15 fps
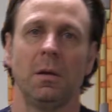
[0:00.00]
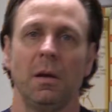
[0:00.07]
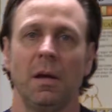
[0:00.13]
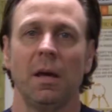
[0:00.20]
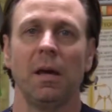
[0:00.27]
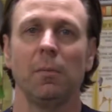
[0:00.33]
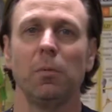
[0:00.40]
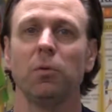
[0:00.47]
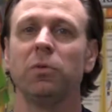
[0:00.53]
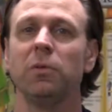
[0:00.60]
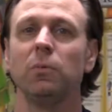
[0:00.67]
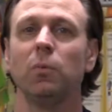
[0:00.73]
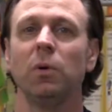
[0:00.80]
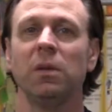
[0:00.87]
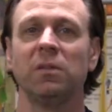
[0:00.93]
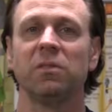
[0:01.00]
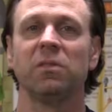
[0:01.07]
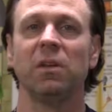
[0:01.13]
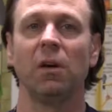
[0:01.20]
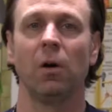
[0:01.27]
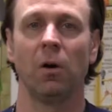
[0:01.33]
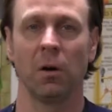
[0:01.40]
Hamilton wins
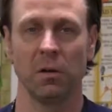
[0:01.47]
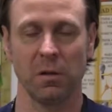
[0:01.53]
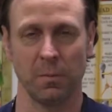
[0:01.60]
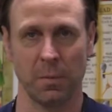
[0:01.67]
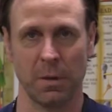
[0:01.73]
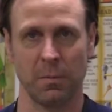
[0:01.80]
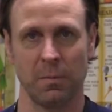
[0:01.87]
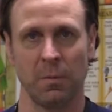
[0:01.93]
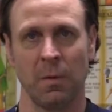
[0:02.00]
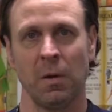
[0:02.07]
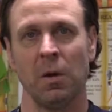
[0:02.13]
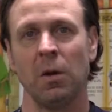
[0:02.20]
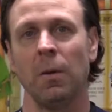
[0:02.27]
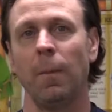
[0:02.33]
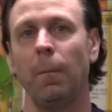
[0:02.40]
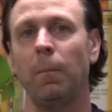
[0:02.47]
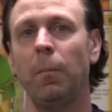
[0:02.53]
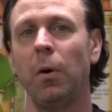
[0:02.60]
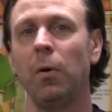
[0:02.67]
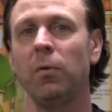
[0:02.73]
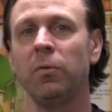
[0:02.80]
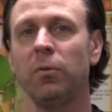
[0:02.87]
the argument.
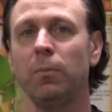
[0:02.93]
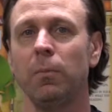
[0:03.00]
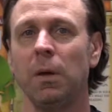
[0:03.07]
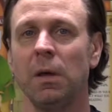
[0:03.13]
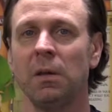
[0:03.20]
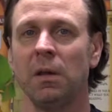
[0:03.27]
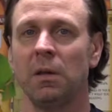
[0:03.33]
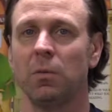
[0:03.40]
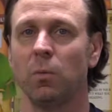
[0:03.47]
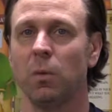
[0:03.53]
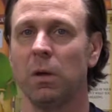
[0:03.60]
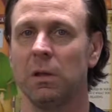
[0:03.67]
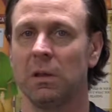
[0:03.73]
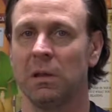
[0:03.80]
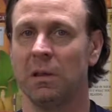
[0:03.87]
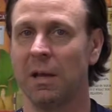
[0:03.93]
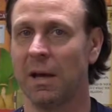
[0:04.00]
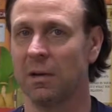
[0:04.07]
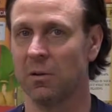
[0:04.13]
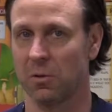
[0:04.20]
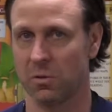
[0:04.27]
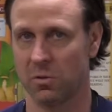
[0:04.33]
Both men had written
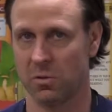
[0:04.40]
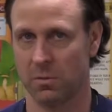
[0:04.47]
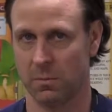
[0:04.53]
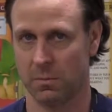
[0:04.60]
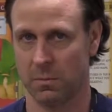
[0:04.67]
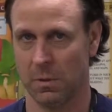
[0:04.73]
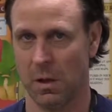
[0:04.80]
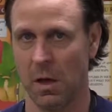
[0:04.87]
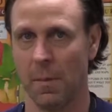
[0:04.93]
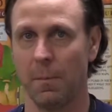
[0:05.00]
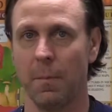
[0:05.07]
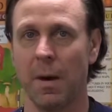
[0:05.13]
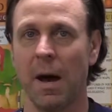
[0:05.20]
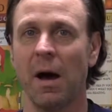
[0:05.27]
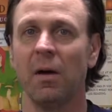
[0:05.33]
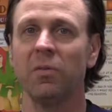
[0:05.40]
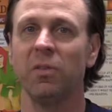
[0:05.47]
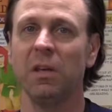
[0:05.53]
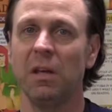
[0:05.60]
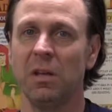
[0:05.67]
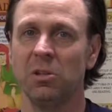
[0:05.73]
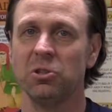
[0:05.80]
letters about
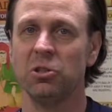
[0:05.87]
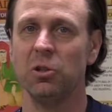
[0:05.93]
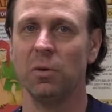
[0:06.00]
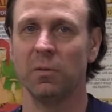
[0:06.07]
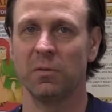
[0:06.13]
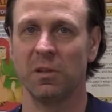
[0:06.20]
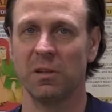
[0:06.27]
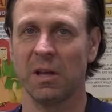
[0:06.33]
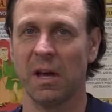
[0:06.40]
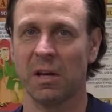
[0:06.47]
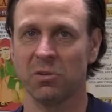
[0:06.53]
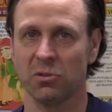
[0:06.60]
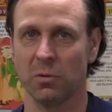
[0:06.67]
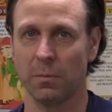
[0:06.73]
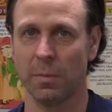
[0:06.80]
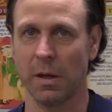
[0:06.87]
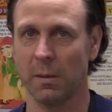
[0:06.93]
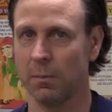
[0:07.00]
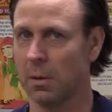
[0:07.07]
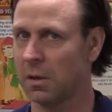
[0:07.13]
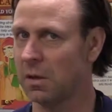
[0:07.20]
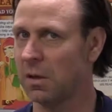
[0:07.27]
the issue of the national
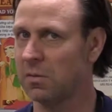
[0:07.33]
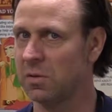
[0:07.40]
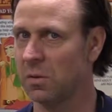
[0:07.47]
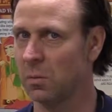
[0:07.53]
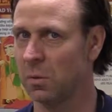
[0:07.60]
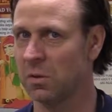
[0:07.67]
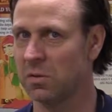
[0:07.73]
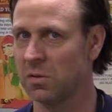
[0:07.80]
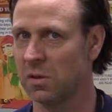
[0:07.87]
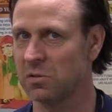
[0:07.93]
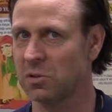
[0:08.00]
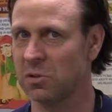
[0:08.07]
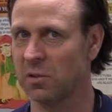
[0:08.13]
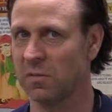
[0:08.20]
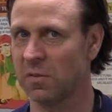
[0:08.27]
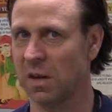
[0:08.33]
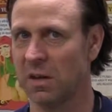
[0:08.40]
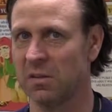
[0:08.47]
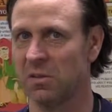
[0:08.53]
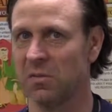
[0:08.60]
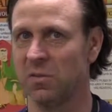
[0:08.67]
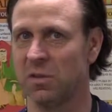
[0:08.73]
bank because it was such a
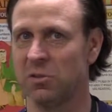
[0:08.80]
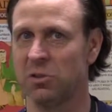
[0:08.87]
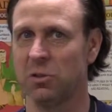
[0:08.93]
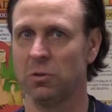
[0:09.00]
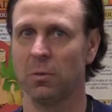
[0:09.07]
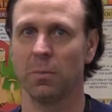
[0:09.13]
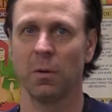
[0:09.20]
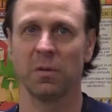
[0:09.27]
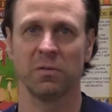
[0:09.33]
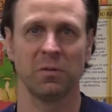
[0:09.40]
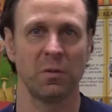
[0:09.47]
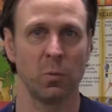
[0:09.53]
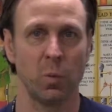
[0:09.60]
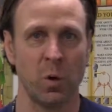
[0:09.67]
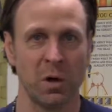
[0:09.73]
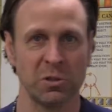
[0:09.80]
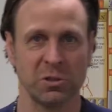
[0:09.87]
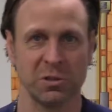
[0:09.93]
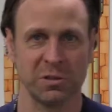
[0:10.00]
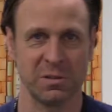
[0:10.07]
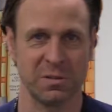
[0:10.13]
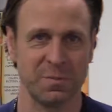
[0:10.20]
divisive issue to President
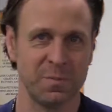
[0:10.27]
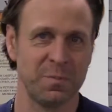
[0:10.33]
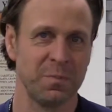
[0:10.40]
Washington.